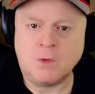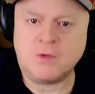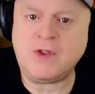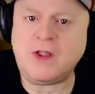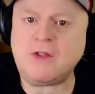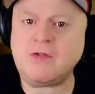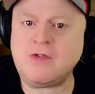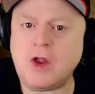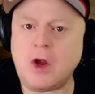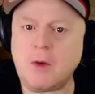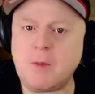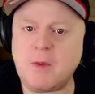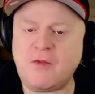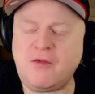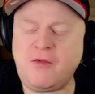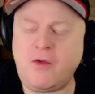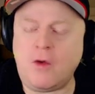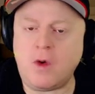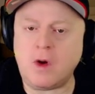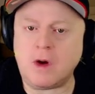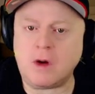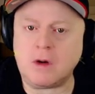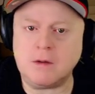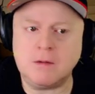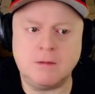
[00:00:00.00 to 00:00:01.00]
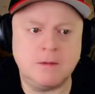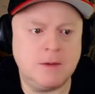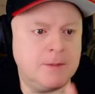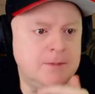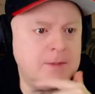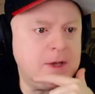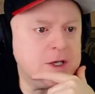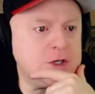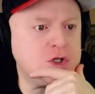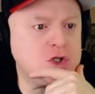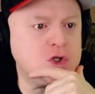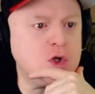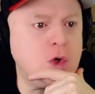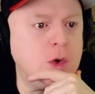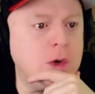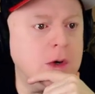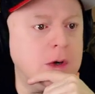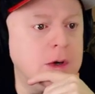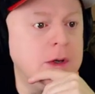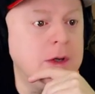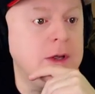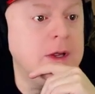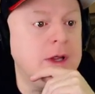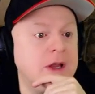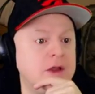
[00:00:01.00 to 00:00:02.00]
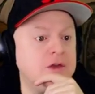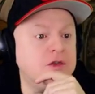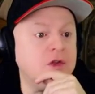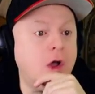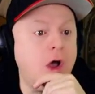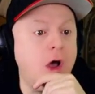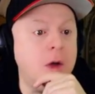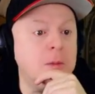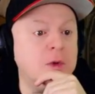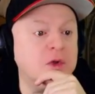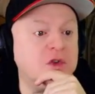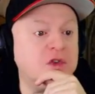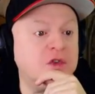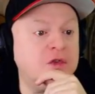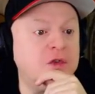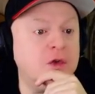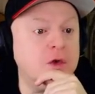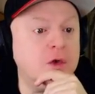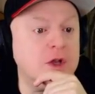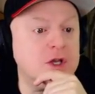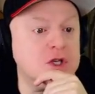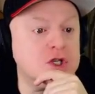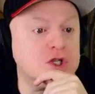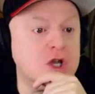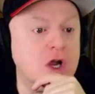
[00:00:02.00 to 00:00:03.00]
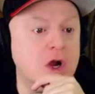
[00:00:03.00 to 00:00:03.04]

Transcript: Was that there before? I'm not sure. It's almost fully